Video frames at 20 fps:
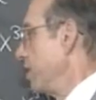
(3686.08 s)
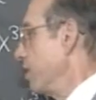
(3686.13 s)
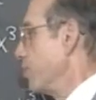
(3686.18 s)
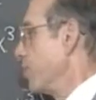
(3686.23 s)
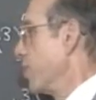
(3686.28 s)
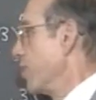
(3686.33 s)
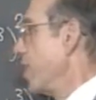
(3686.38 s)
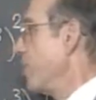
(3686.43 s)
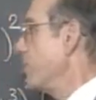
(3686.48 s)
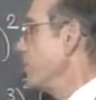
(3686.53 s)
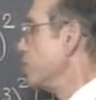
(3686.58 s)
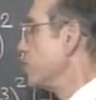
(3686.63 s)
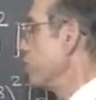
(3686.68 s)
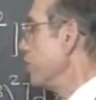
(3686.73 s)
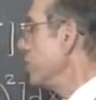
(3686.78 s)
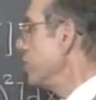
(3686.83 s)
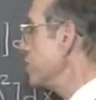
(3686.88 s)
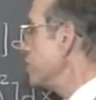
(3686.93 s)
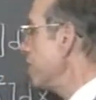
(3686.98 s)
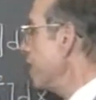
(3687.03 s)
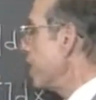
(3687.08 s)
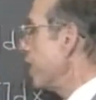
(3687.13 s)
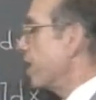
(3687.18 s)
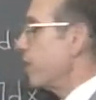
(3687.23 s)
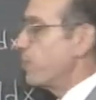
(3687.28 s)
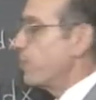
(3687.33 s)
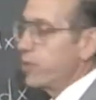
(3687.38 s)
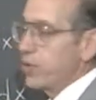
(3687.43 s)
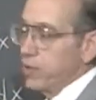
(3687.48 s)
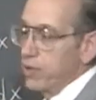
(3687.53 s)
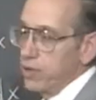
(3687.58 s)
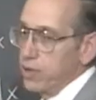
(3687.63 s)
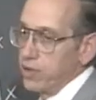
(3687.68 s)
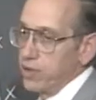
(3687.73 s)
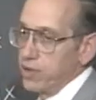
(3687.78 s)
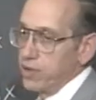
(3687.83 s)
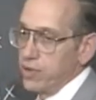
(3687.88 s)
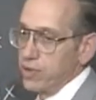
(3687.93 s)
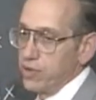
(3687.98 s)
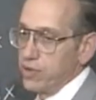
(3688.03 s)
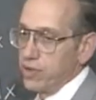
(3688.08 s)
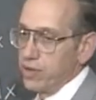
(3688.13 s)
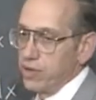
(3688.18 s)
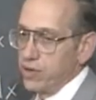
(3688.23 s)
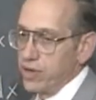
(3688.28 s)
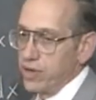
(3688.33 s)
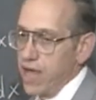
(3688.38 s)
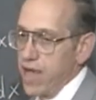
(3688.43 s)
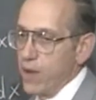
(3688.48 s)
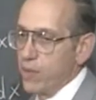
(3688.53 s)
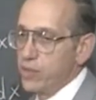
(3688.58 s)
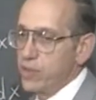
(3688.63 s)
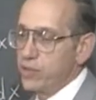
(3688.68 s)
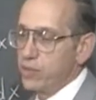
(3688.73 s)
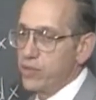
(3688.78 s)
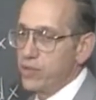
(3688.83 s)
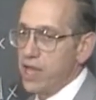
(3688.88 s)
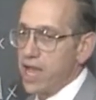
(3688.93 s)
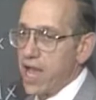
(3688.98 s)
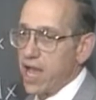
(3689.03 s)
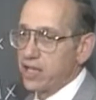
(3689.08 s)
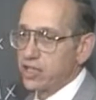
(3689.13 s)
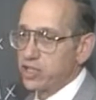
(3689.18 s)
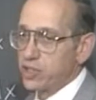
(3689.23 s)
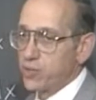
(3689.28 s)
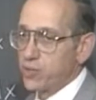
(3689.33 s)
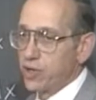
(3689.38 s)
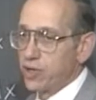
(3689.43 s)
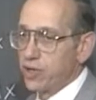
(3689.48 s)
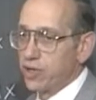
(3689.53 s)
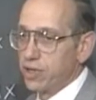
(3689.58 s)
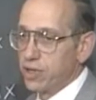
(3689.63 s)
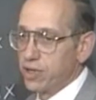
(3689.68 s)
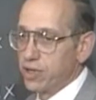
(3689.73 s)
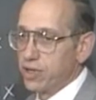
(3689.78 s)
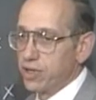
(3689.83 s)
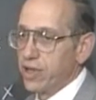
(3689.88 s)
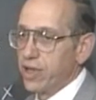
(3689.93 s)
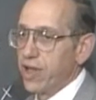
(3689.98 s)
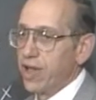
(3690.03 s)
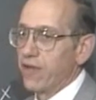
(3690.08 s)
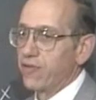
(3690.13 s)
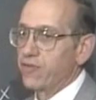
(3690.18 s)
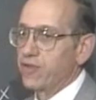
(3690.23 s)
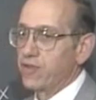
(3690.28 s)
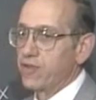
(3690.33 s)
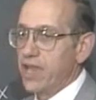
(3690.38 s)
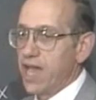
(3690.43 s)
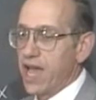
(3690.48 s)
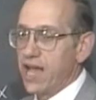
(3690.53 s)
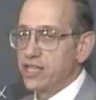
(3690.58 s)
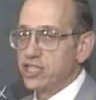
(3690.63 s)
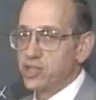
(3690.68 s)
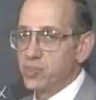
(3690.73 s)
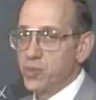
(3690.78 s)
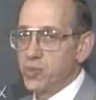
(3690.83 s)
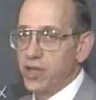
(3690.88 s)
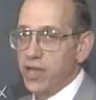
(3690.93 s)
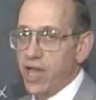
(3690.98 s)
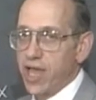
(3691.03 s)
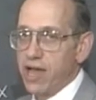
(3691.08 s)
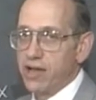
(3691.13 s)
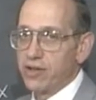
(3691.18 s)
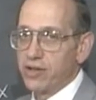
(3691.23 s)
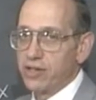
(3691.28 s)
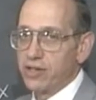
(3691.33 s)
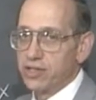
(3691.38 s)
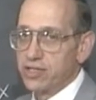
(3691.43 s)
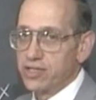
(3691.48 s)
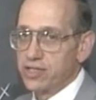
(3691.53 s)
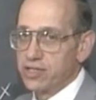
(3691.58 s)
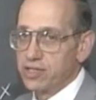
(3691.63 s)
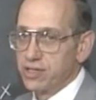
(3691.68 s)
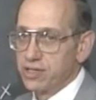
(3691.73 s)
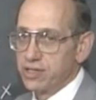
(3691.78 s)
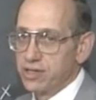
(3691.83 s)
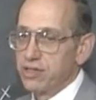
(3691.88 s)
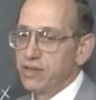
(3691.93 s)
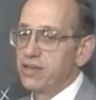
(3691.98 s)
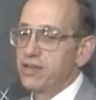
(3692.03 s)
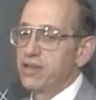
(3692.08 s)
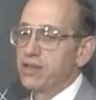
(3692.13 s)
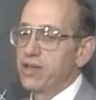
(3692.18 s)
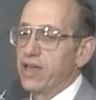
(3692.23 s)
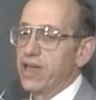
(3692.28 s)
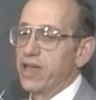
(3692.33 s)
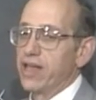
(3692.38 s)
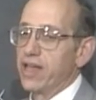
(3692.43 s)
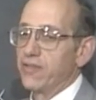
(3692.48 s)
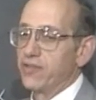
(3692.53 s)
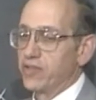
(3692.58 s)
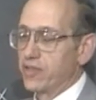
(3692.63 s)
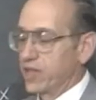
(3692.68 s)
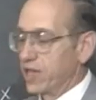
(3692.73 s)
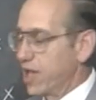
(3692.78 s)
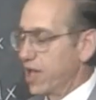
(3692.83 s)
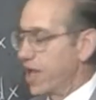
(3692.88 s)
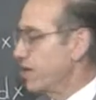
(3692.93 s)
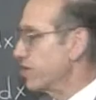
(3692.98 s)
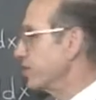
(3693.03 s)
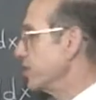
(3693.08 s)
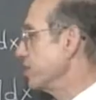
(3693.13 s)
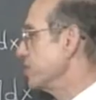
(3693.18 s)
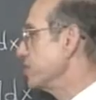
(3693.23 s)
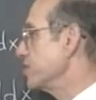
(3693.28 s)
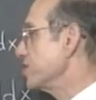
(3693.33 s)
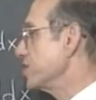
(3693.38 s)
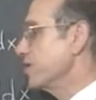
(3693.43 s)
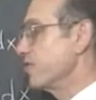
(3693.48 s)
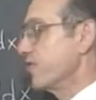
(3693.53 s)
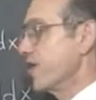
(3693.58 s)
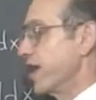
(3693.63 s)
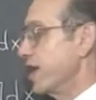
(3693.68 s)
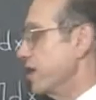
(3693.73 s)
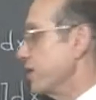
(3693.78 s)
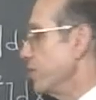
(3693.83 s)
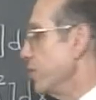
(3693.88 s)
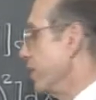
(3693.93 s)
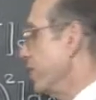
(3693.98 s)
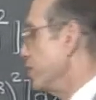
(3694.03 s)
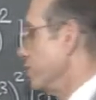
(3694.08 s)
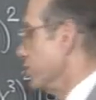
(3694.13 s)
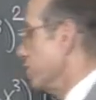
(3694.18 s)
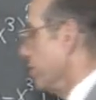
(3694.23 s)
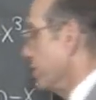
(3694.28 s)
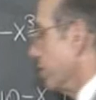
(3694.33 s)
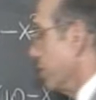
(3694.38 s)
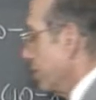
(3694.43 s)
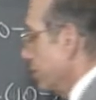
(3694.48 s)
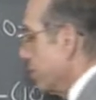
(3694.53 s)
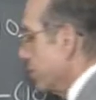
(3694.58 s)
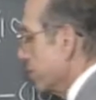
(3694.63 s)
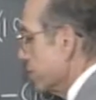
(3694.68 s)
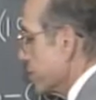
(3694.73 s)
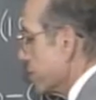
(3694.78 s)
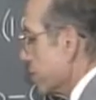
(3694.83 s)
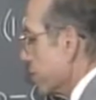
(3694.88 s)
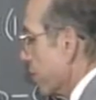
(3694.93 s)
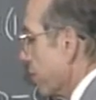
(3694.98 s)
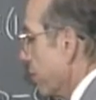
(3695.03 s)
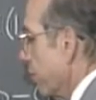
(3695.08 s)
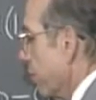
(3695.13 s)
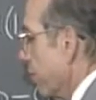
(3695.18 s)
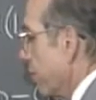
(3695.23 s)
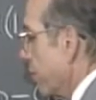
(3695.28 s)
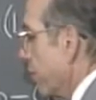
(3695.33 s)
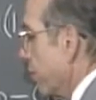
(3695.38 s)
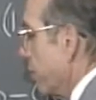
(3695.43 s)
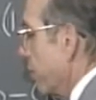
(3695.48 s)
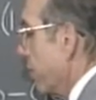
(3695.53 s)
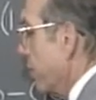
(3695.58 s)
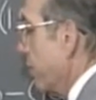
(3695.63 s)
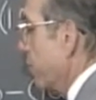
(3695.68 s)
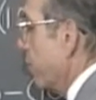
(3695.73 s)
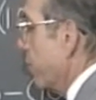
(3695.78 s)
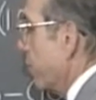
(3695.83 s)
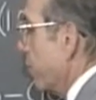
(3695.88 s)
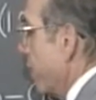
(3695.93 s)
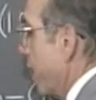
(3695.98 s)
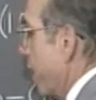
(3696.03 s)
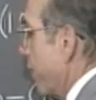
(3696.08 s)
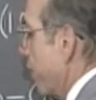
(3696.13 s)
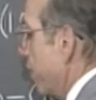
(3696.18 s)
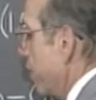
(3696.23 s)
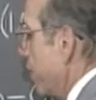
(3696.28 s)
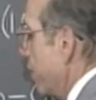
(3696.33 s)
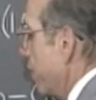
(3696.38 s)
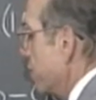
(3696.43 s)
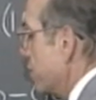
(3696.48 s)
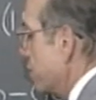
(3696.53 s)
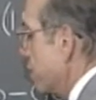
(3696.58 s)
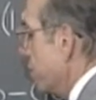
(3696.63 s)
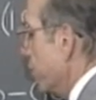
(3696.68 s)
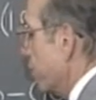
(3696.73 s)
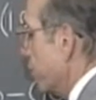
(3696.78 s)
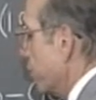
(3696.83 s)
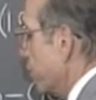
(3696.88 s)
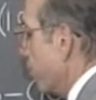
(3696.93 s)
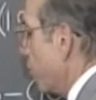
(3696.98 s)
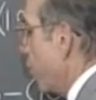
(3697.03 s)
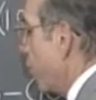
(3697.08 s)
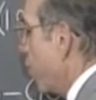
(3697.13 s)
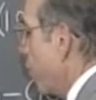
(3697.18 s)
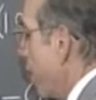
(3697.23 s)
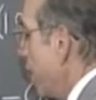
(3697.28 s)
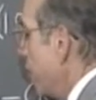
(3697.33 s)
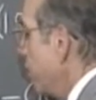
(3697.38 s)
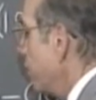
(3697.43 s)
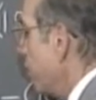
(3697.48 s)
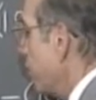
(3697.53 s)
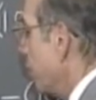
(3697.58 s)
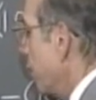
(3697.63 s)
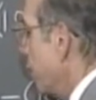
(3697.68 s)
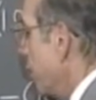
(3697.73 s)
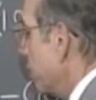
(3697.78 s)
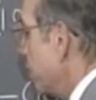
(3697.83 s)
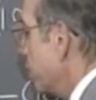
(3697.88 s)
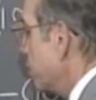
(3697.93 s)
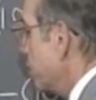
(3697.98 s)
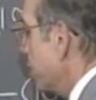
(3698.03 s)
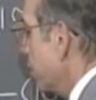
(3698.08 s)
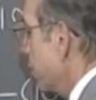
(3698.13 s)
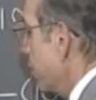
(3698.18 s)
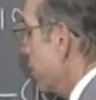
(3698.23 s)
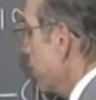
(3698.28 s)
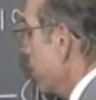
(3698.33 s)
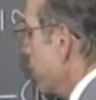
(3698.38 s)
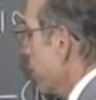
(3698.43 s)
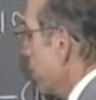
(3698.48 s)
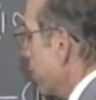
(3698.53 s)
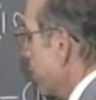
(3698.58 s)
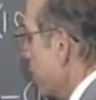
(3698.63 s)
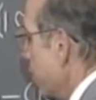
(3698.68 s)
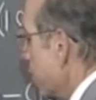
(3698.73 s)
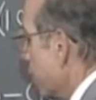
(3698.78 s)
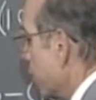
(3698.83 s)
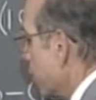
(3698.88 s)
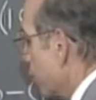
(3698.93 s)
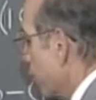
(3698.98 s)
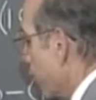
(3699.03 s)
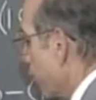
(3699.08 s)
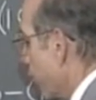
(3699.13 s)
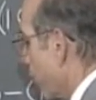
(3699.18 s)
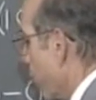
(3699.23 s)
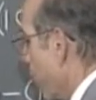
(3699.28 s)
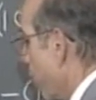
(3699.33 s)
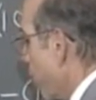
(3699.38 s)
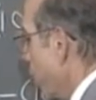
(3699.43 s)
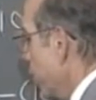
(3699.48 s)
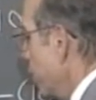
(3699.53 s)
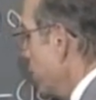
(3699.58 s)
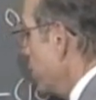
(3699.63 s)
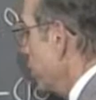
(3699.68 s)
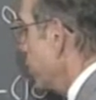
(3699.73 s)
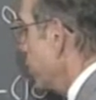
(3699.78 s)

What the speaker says: Problem is all set up. Now we do the algebra. After the algebra, the calculus. And after the calculus, the evaluation. So we have v is equal to pi times the integral from 1 to